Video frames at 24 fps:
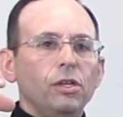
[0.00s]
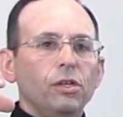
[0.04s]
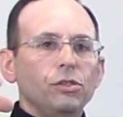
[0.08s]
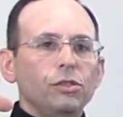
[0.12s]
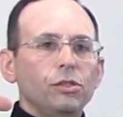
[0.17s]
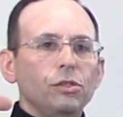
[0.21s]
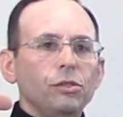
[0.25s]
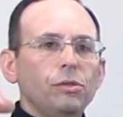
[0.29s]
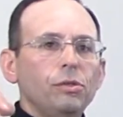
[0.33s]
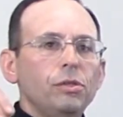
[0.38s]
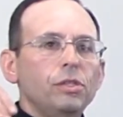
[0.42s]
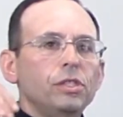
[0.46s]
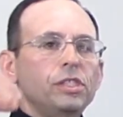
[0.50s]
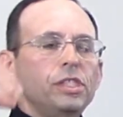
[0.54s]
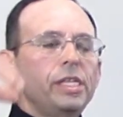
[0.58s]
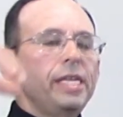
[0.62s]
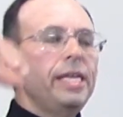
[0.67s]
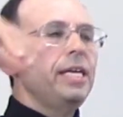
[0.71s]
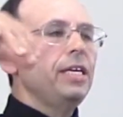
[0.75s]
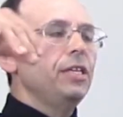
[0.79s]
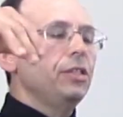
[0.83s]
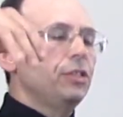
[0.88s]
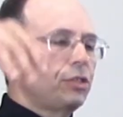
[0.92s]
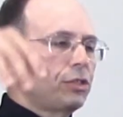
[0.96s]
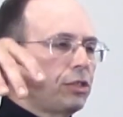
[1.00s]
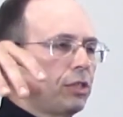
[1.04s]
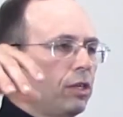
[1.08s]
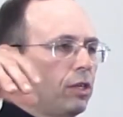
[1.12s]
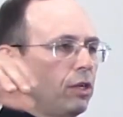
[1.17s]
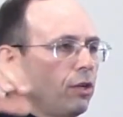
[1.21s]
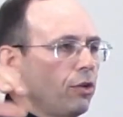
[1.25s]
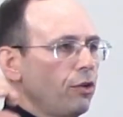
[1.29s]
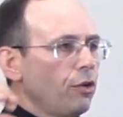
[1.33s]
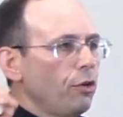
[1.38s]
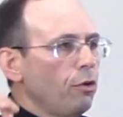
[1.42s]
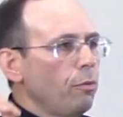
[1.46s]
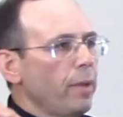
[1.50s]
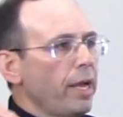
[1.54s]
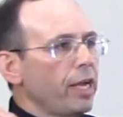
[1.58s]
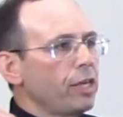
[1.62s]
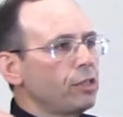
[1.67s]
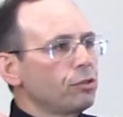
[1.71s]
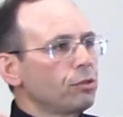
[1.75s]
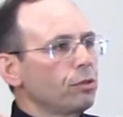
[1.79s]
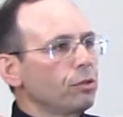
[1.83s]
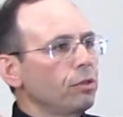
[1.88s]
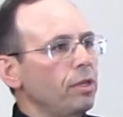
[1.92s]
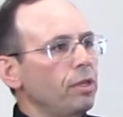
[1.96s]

to teach, to make sure